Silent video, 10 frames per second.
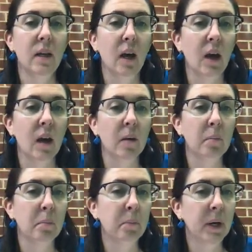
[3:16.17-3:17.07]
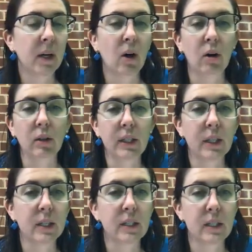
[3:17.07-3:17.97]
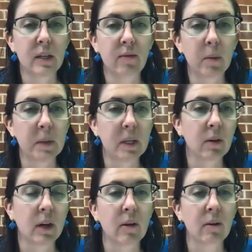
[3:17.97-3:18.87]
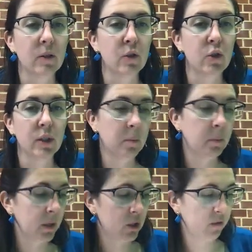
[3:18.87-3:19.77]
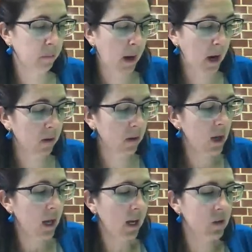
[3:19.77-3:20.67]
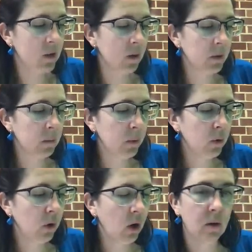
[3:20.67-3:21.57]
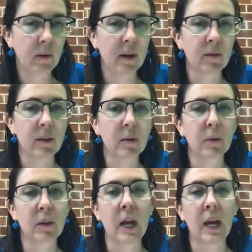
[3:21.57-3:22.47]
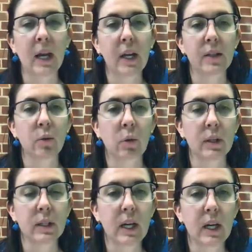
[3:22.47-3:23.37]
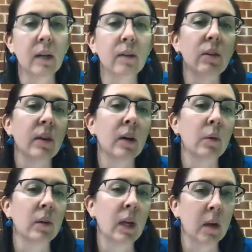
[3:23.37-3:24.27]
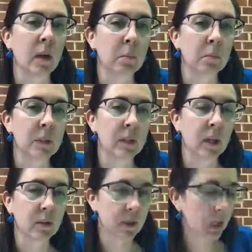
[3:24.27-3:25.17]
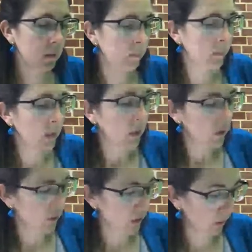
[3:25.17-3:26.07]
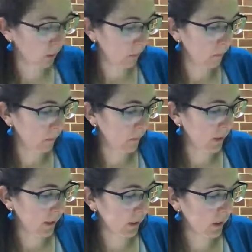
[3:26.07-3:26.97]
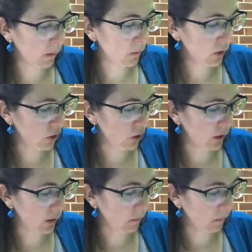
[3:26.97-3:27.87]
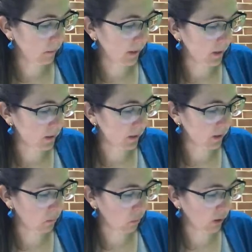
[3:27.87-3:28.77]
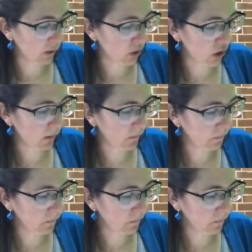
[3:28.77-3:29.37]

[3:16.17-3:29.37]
but all it is from here on out is just a bunch of math. And so I'm going to pull everything with an A to one side and everything with an M to the other side. So I get M2G minus M1G.